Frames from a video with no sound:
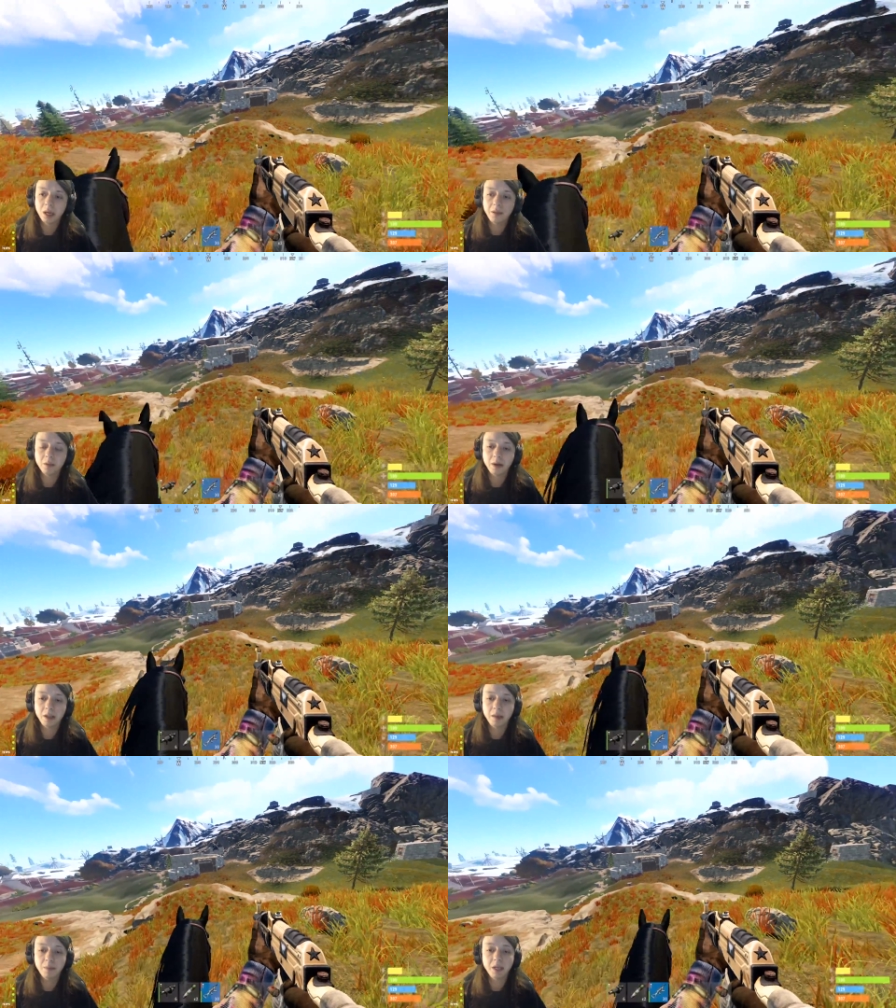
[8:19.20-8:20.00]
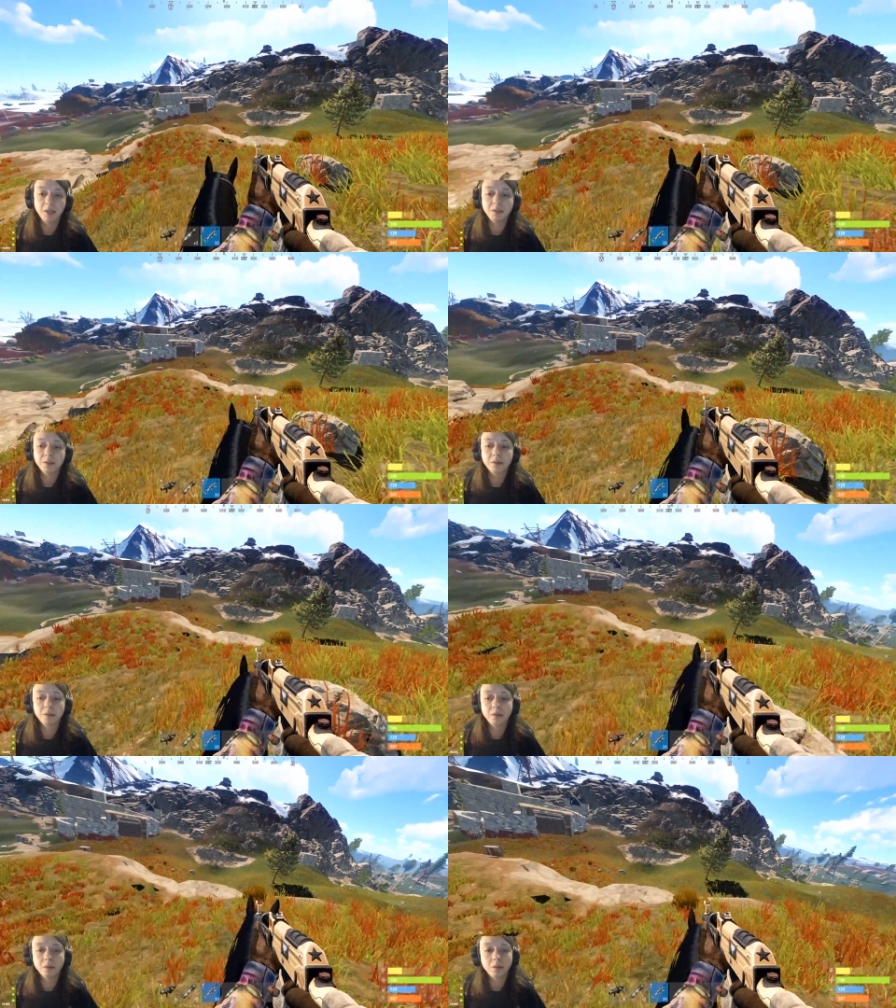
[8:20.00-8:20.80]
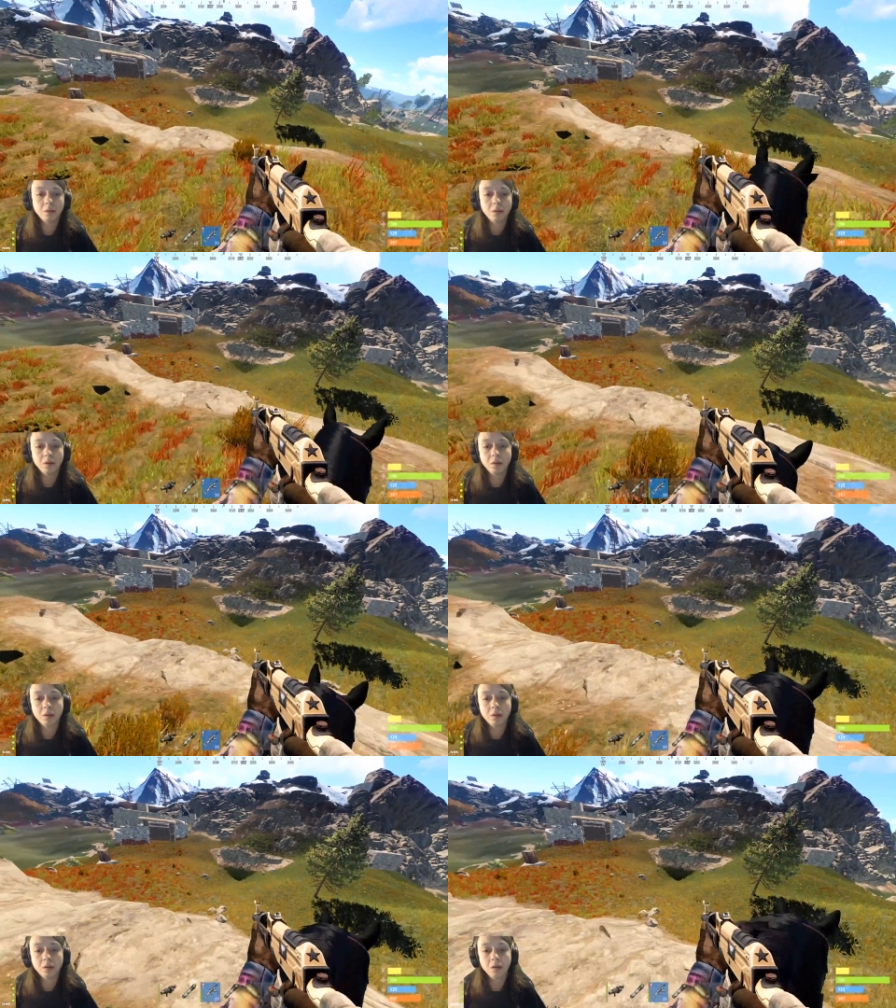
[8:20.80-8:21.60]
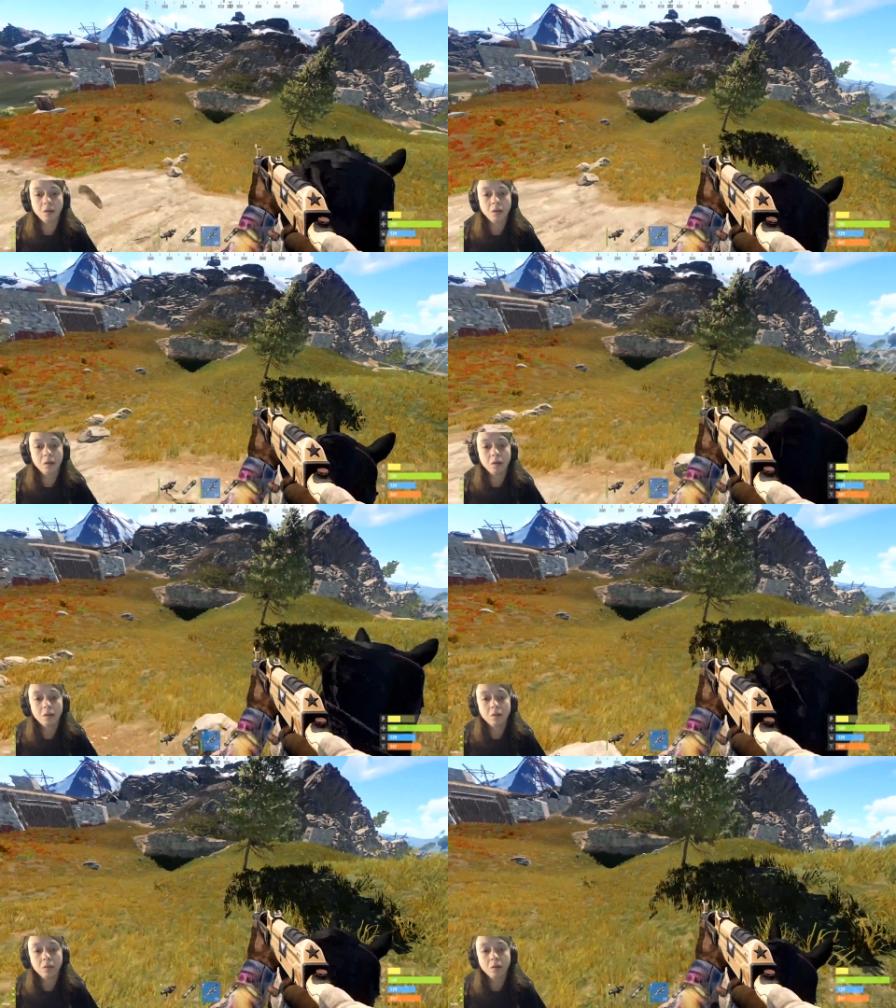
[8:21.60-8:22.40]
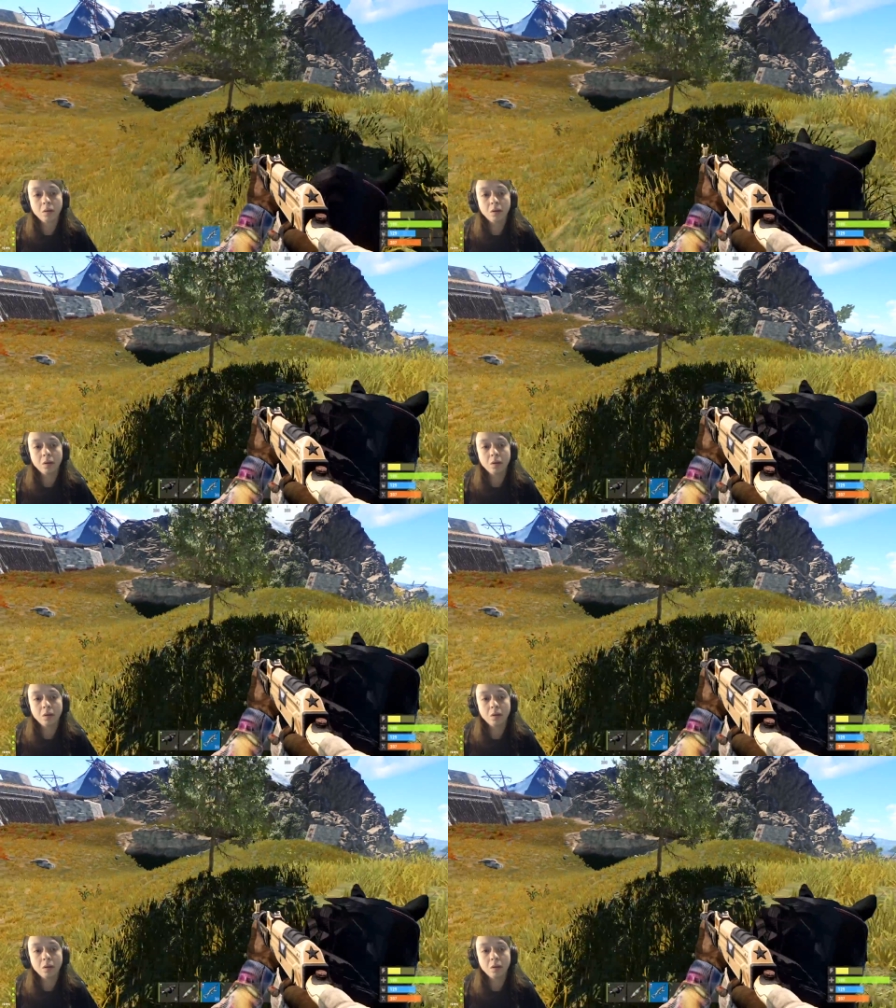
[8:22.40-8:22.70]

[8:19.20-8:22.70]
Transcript: Yeah, they're raiding that base. Suppressed?